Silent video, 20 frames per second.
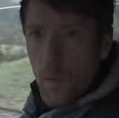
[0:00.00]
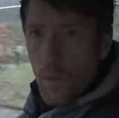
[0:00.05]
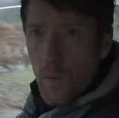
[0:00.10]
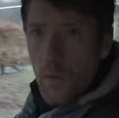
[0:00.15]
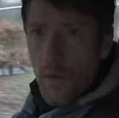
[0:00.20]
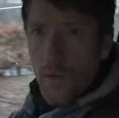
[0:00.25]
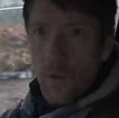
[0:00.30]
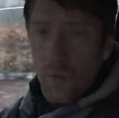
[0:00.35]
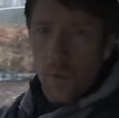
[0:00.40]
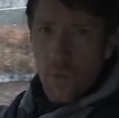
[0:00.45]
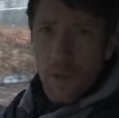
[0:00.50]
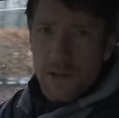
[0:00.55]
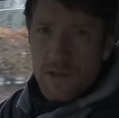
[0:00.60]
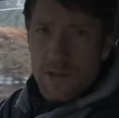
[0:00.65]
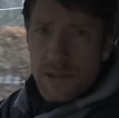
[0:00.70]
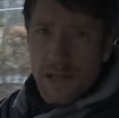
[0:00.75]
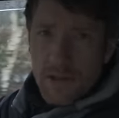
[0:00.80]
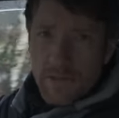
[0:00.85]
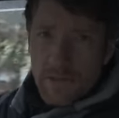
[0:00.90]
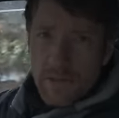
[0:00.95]
Well, the
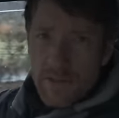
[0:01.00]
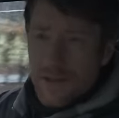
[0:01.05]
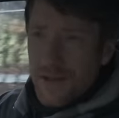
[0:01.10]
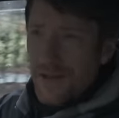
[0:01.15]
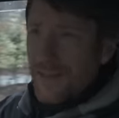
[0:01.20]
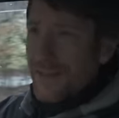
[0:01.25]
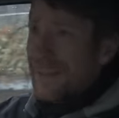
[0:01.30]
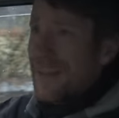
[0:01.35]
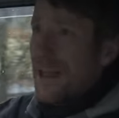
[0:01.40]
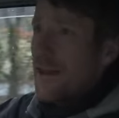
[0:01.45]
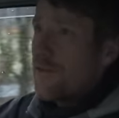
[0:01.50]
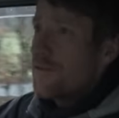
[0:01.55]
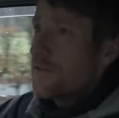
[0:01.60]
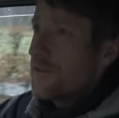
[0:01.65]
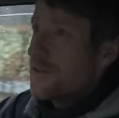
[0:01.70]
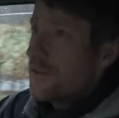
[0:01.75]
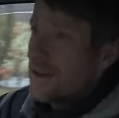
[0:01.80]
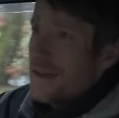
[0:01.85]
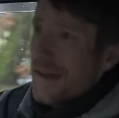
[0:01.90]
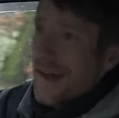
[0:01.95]
water levels are
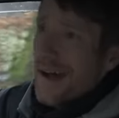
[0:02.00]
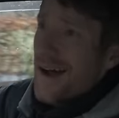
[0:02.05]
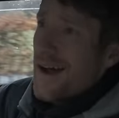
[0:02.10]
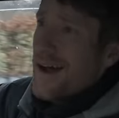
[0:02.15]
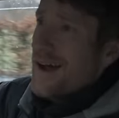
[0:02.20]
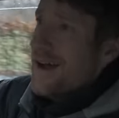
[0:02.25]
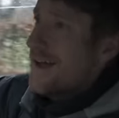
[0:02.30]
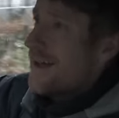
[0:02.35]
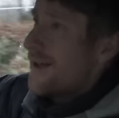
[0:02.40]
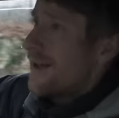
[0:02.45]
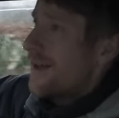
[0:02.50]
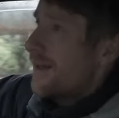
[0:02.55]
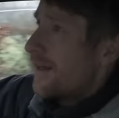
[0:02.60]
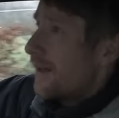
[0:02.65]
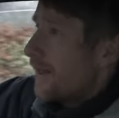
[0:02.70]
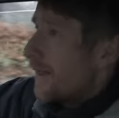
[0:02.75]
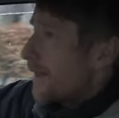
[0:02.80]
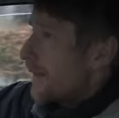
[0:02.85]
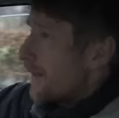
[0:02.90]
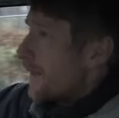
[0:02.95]
definitely high,
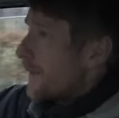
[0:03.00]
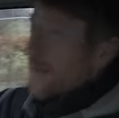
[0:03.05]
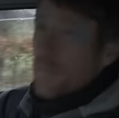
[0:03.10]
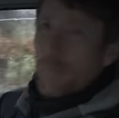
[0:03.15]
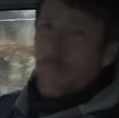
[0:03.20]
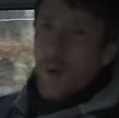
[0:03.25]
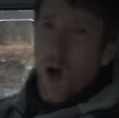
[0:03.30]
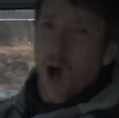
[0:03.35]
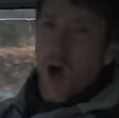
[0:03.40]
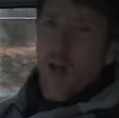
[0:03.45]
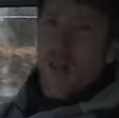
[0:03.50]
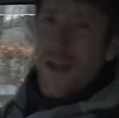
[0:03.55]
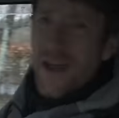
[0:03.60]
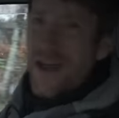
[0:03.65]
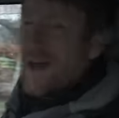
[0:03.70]
but are they